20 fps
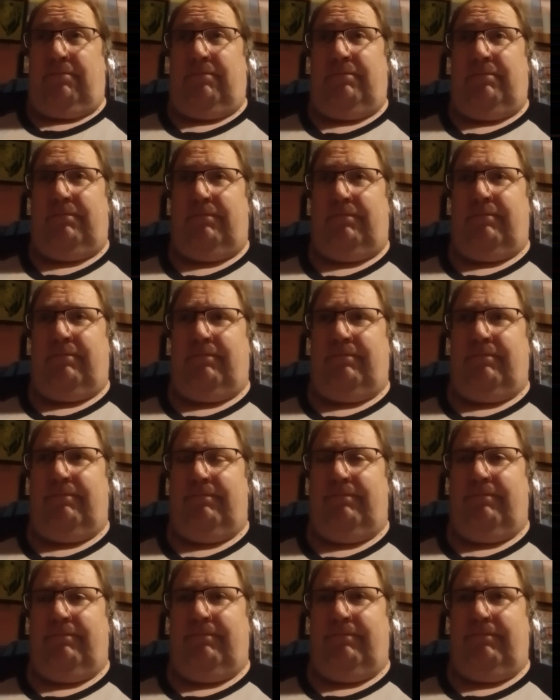
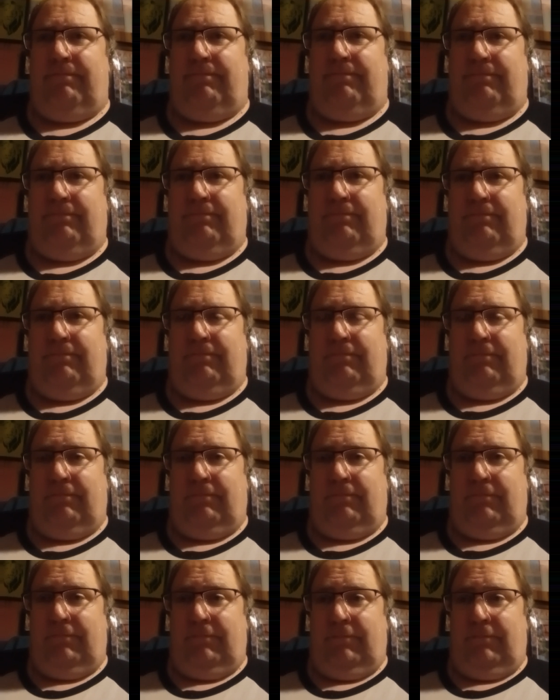No one is speaking in this clip.